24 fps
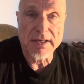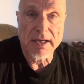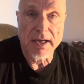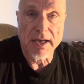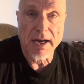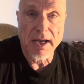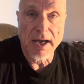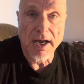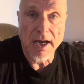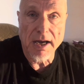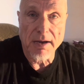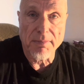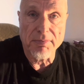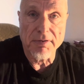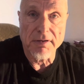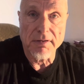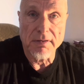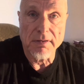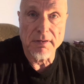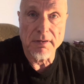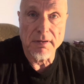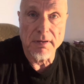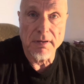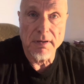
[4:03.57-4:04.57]

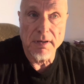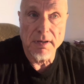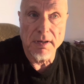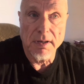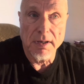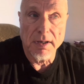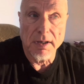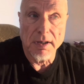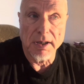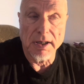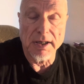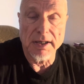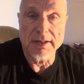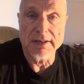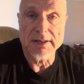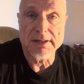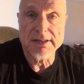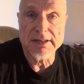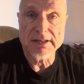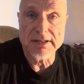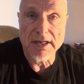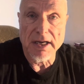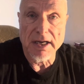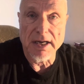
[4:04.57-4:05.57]
happen in a
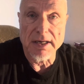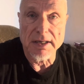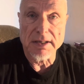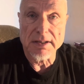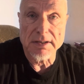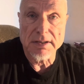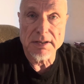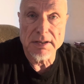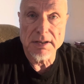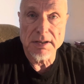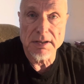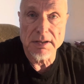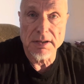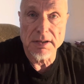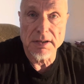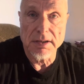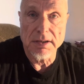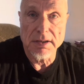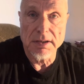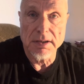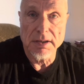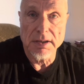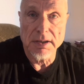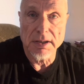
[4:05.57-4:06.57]
state,
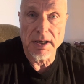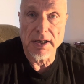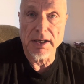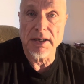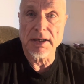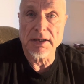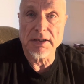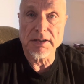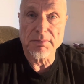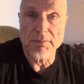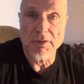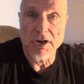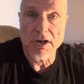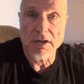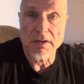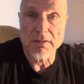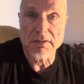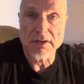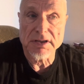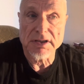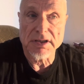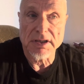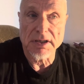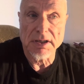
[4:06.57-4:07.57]
in a
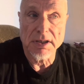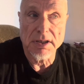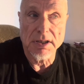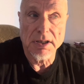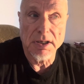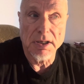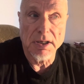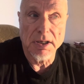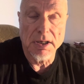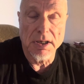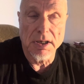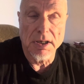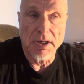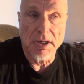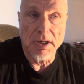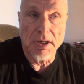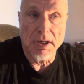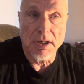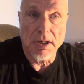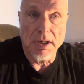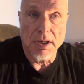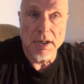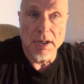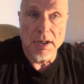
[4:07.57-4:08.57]
democracy?
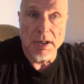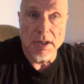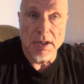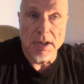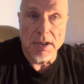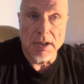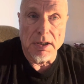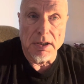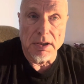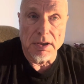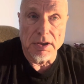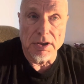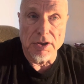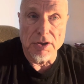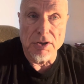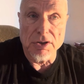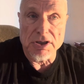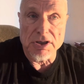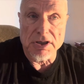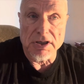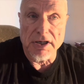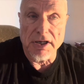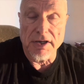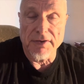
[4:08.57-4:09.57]

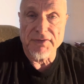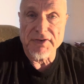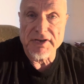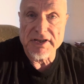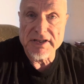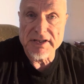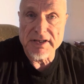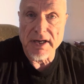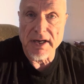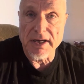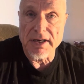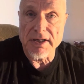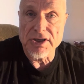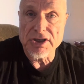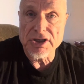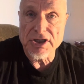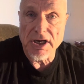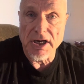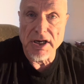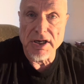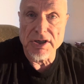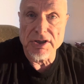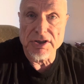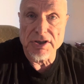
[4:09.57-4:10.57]
Usually, if a state
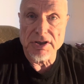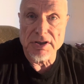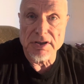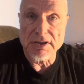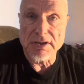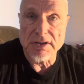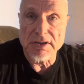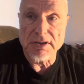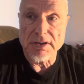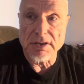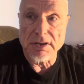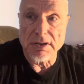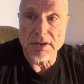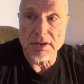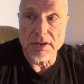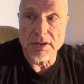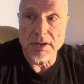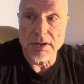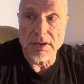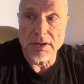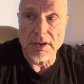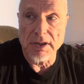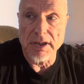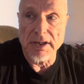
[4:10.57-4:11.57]
changes
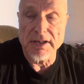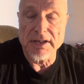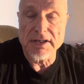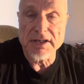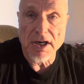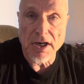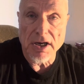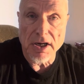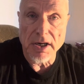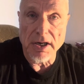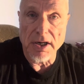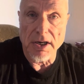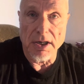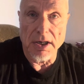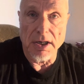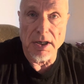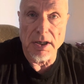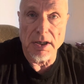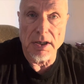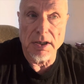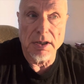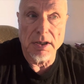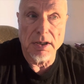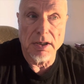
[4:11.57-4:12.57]

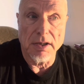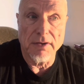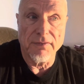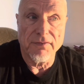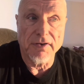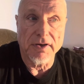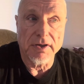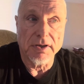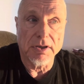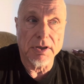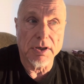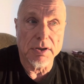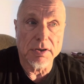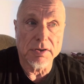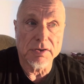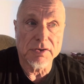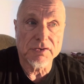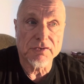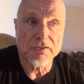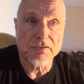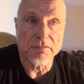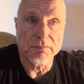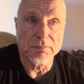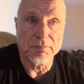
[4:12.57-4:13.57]
entirely, if it goes
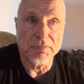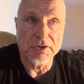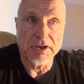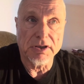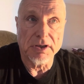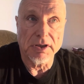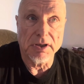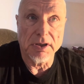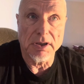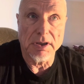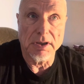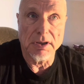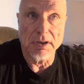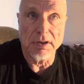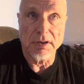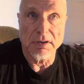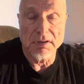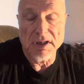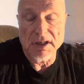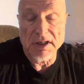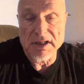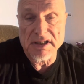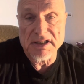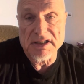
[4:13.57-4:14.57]
from being,
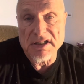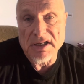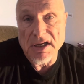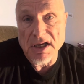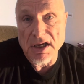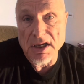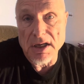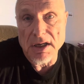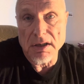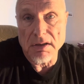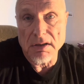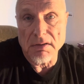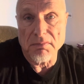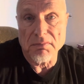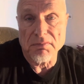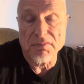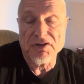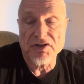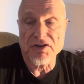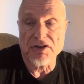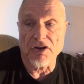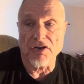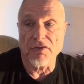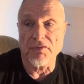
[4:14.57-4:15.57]
let's say,
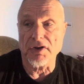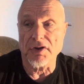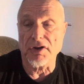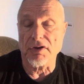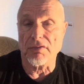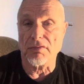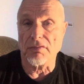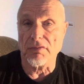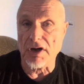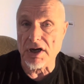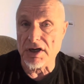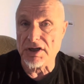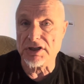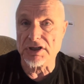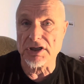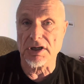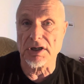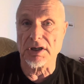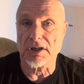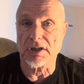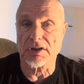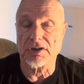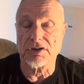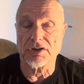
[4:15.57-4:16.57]
Soviet
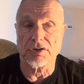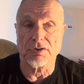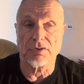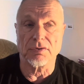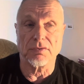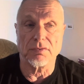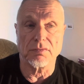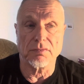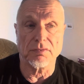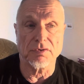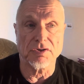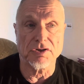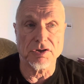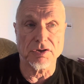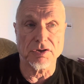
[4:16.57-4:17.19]
Russia to